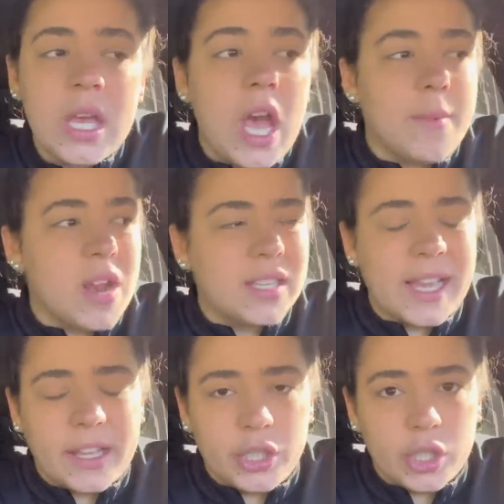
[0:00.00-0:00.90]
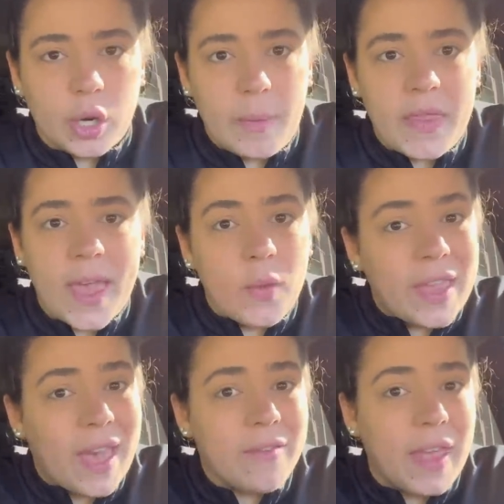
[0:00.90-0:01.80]
I'm not exactly sure, but they only
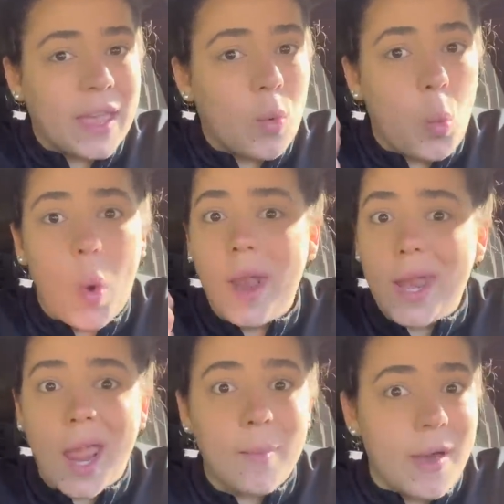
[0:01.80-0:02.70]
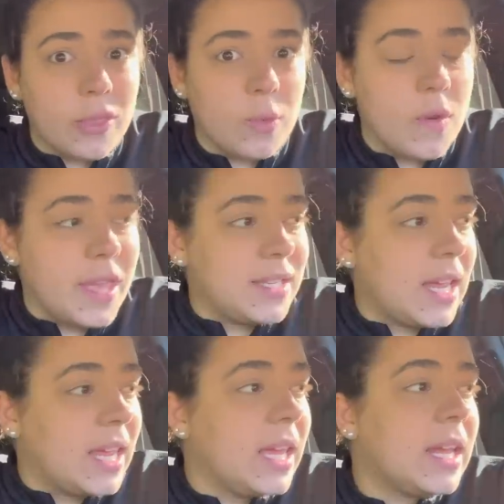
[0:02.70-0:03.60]
have like one day a month where they
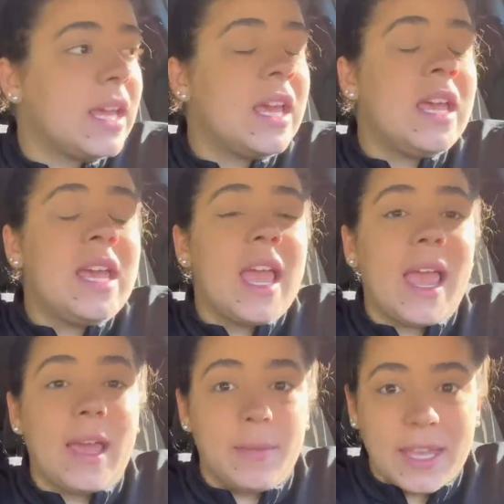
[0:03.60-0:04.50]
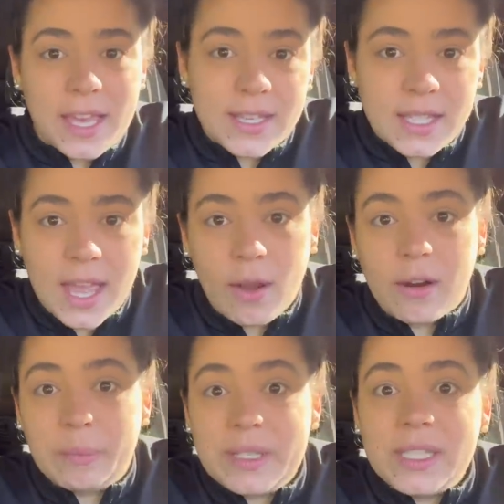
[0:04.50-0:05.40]
take it. And because they are
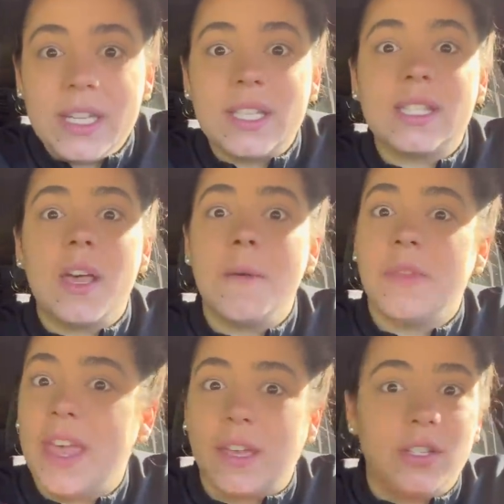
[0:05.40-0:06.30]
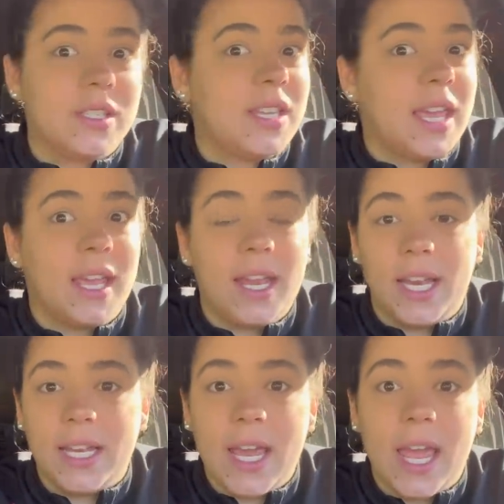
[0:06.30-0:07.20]
a business, they could just take it
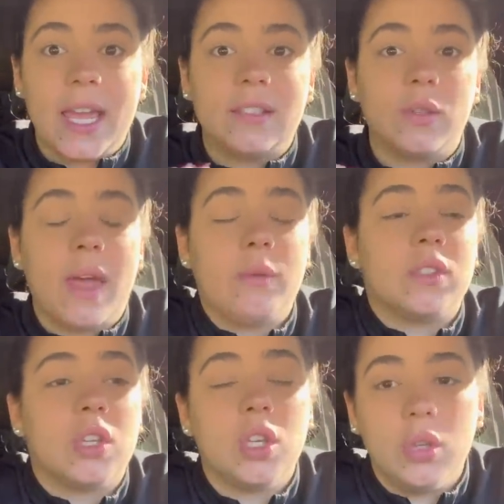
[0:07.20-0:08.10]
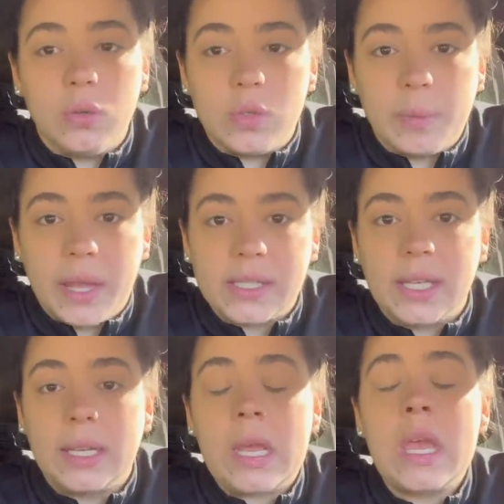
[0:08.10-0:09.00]
any day. And so that was a huge blessing.